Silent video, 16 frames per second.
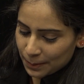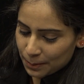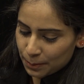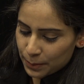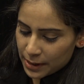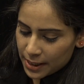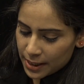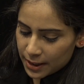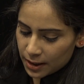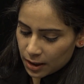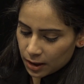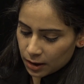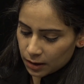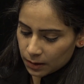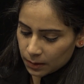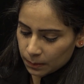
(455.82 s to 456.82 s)

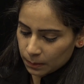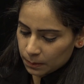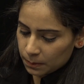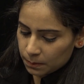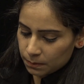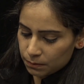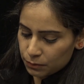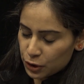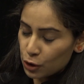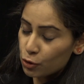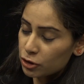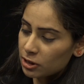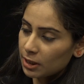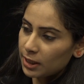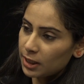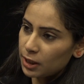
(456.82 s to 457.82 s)
But
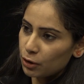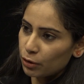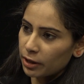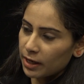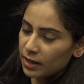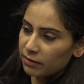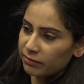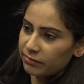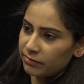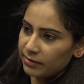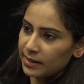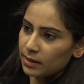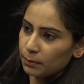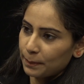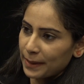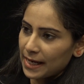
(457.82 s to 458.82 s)
usually you're gonna
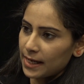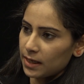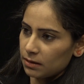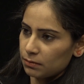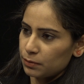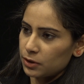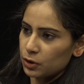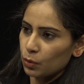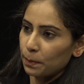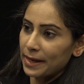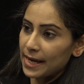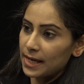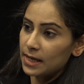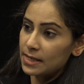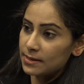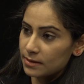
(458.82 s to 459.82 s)
feel pain. So
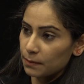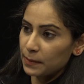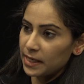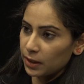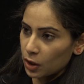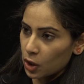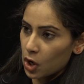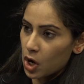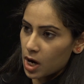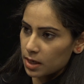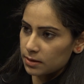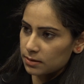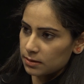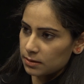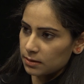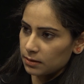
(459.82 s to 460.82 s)
pain is the main cause.